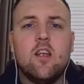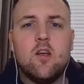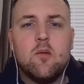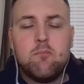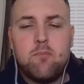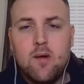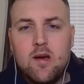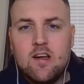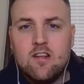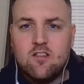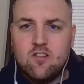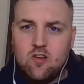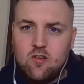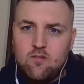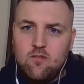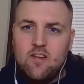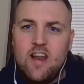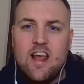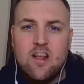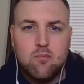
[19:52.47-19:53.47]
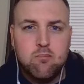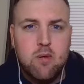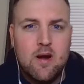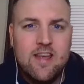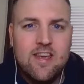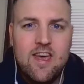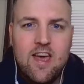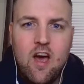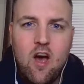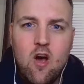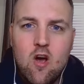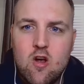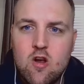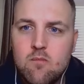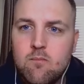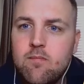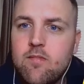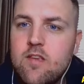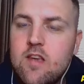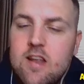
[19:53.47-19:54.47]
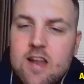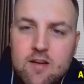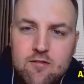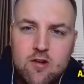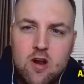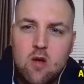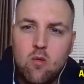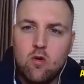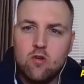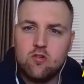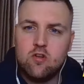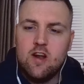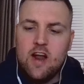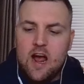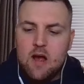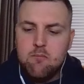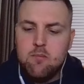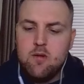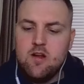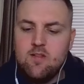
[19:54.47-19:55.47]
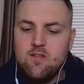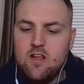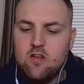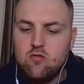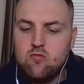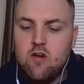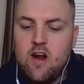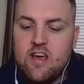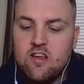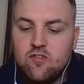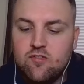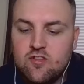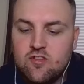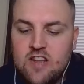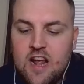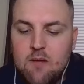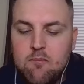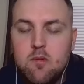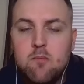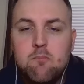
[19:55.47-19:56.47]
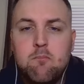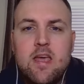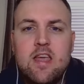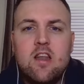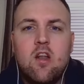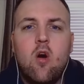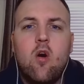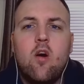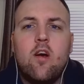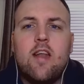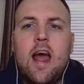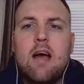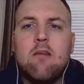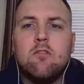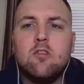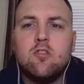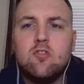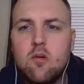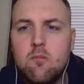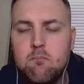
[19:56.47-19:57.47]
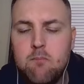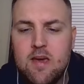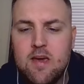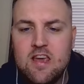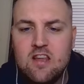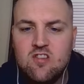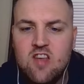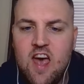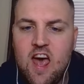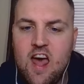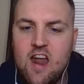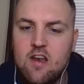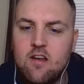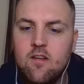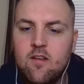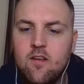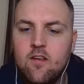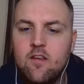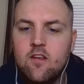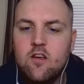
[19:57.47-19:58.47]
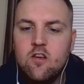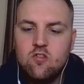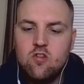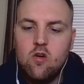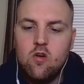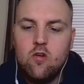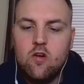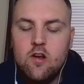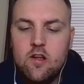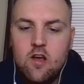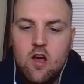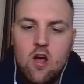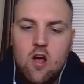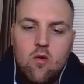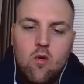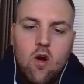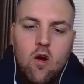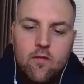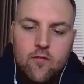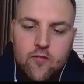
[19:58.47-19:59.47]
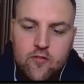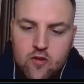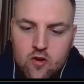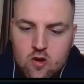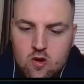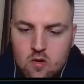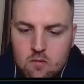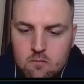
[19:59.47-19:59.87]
But let's bring it home. You never know what's going to happen in this race. Verstappen P nine, Hamilton P ten. So I'm going to go on to